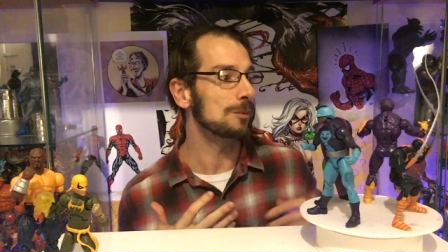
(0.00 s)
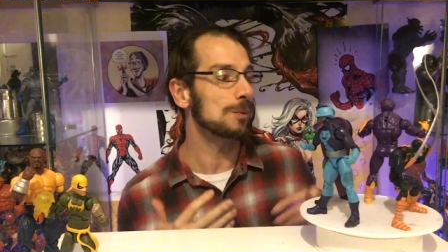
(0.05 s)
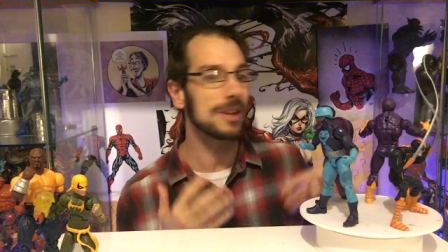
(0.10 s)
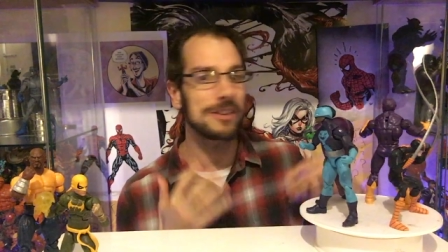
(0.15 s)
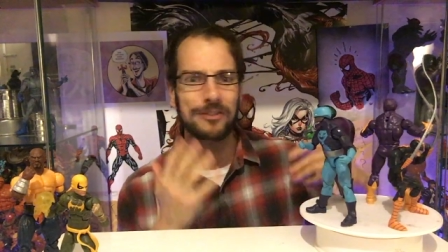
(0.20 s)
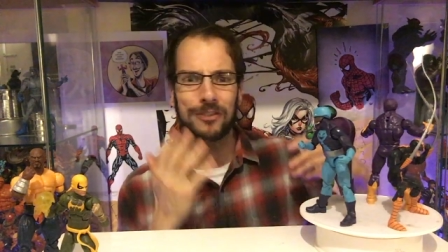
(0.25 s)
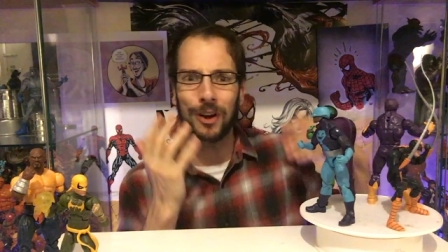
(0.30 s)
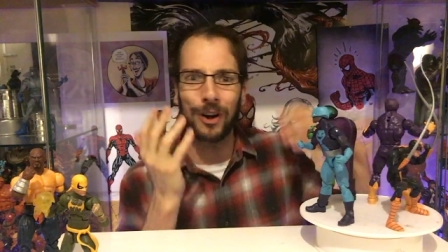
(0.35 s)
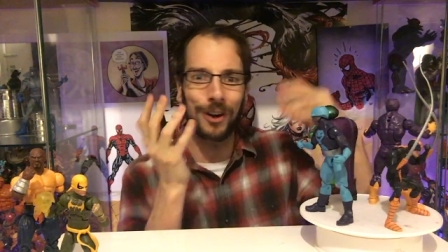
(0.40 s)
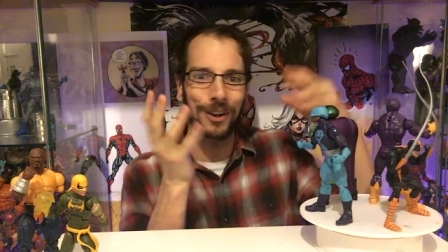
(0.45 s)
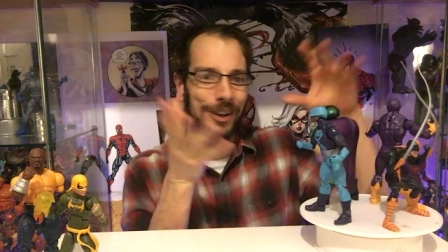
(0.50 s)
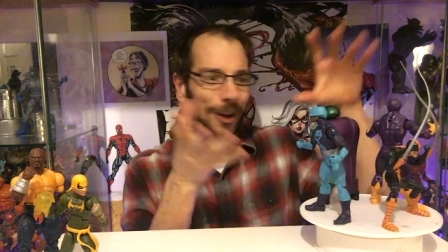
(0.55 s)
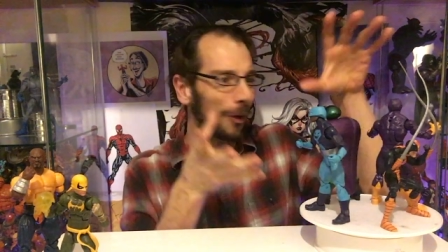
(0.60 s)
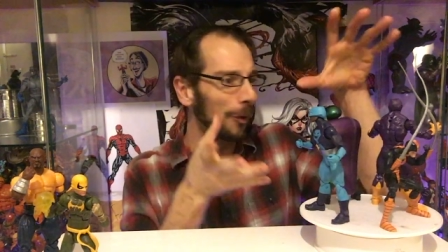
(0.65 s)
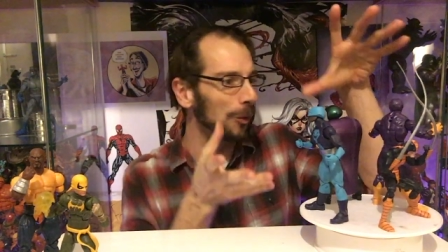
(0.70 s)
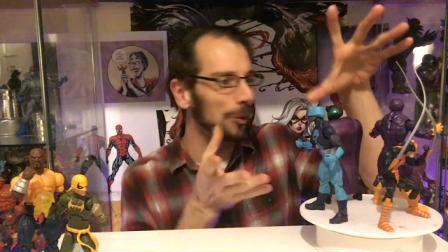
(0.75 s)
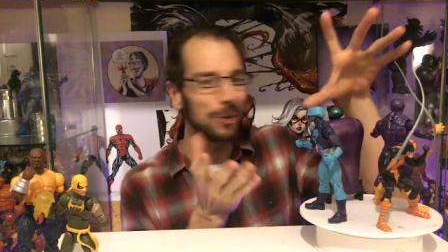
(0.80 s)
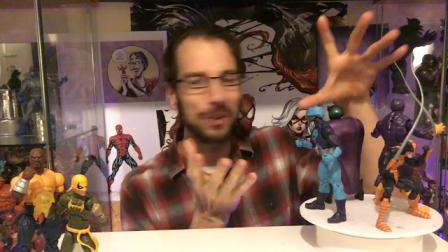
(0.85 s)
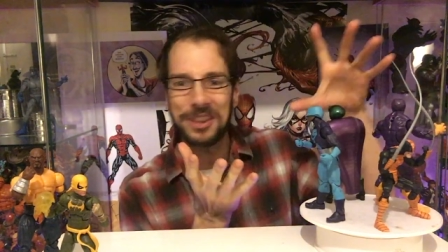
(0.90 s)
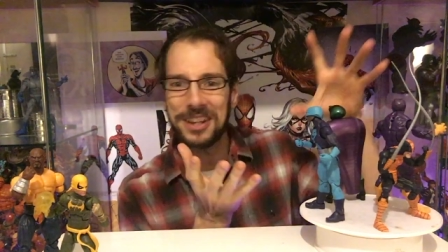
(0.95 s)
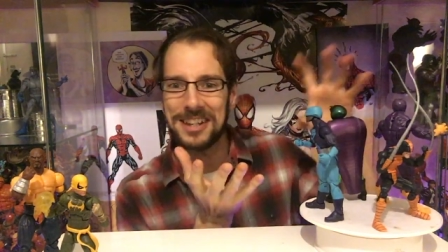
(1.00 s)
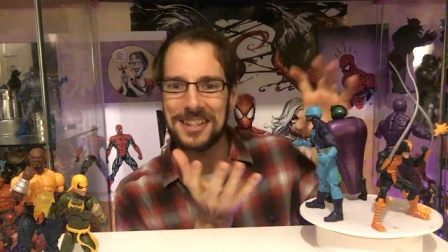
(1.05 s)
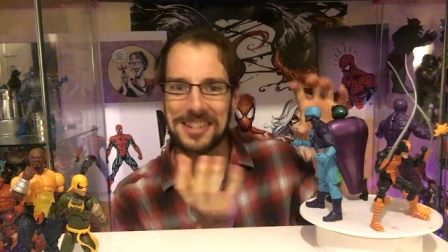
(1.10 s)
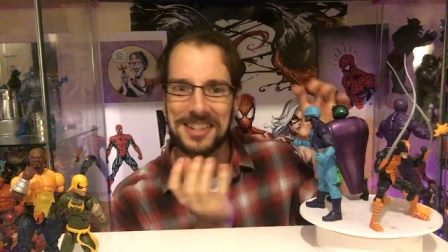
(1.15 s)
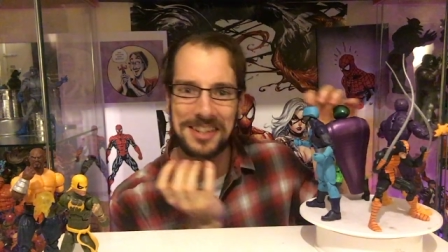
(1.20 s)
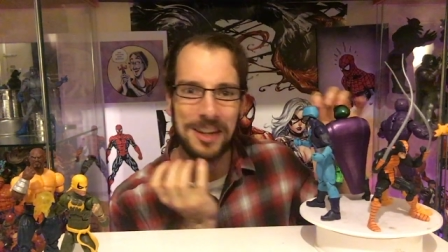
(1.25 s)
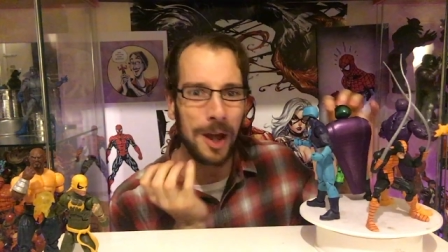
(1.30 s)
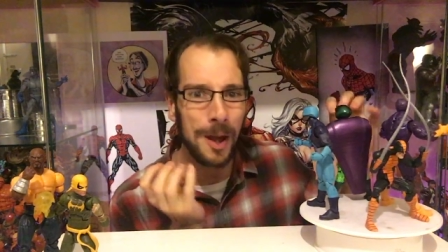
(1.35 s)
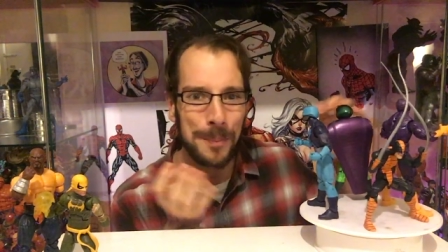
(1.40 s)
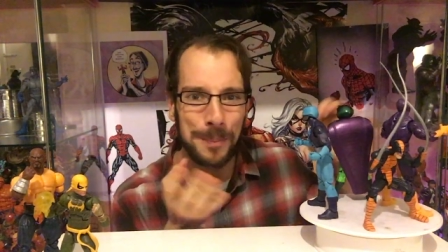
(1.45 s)
We've got all these
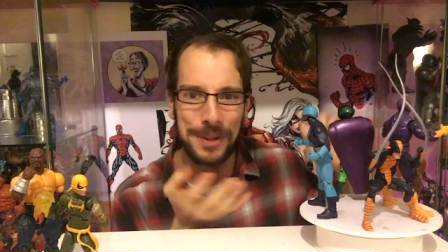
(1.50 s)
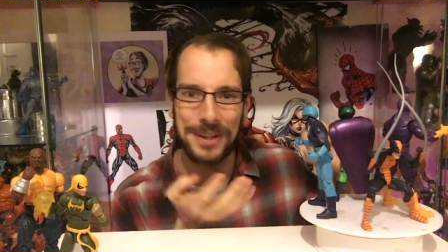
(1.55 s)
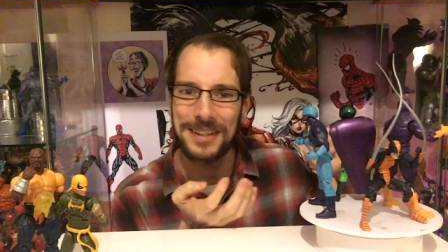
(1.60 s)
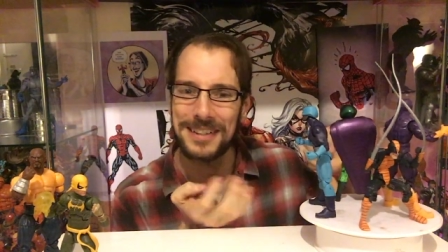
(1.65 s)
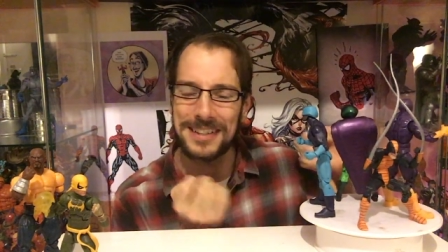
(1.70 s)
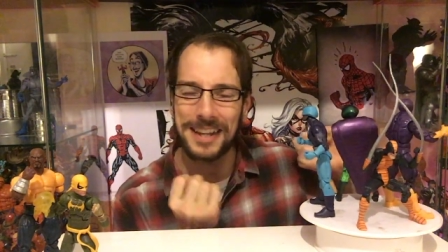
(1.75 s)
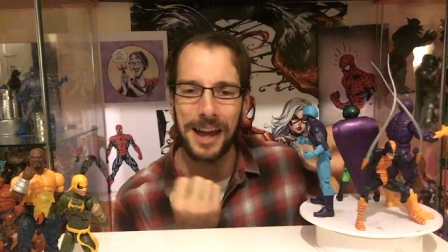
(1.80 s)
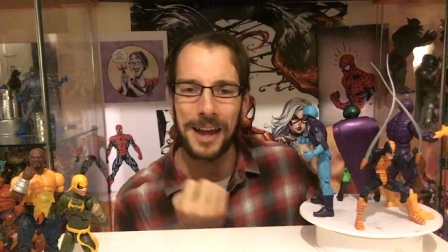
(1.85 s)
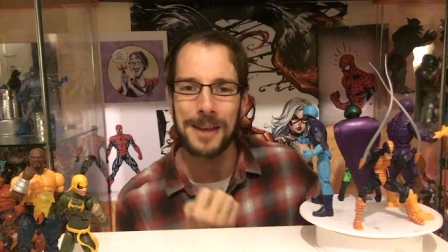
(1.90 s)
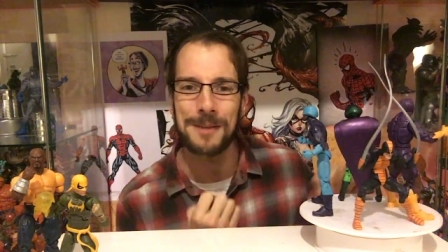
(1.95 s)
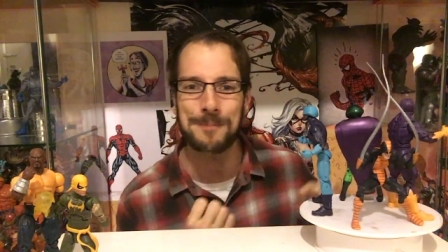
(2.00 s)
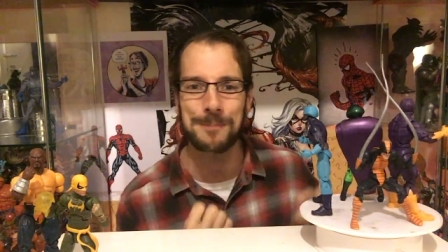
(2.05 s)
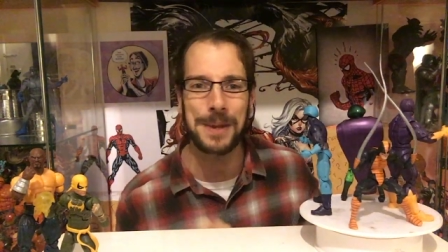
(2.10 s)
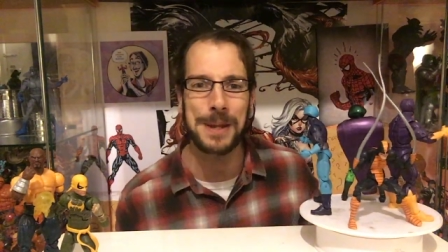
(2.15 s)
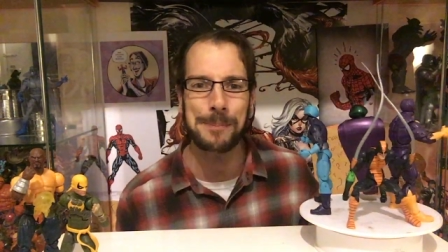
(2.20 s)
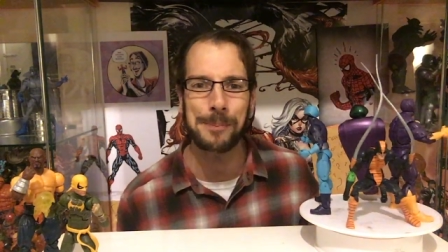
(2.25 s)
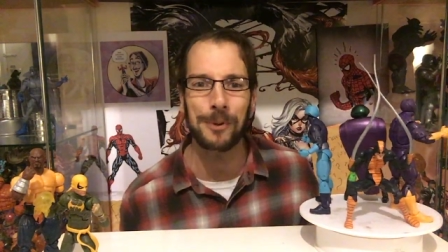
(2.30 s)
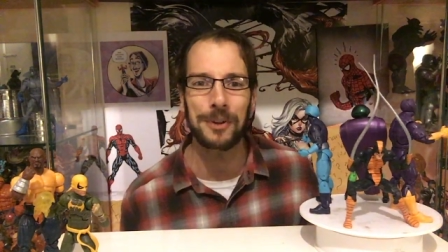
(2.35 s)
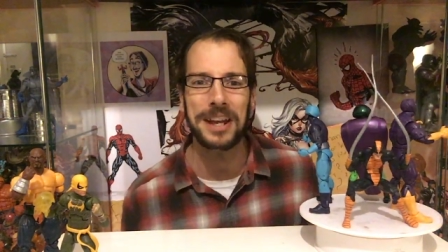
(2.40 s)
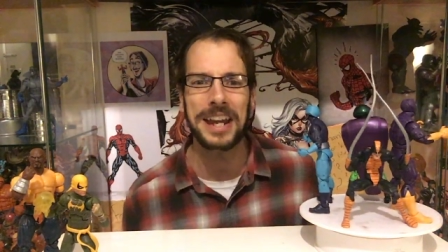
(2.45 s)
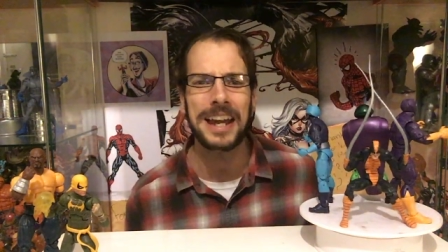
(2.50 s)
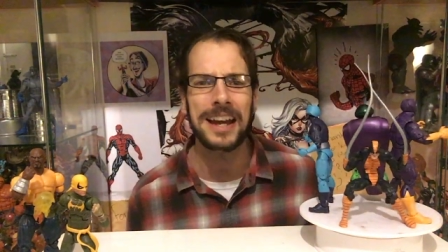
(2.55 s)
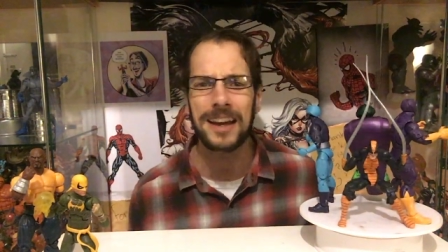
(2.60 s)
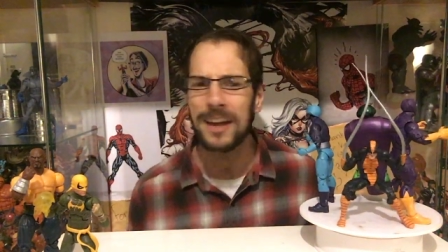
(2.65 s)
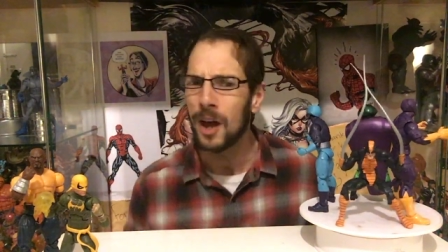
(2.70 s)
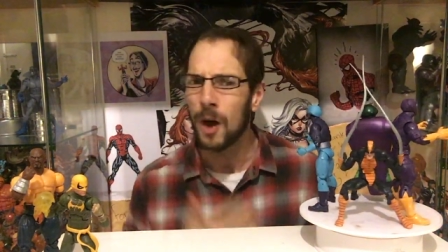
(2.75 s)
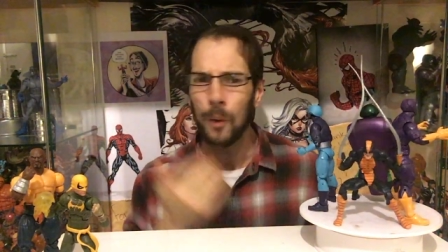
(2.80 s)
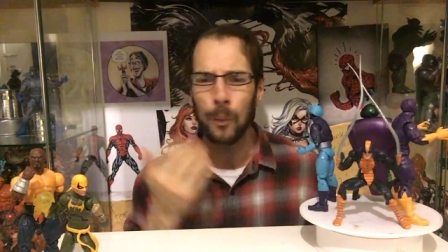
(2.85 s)
serpent type people here.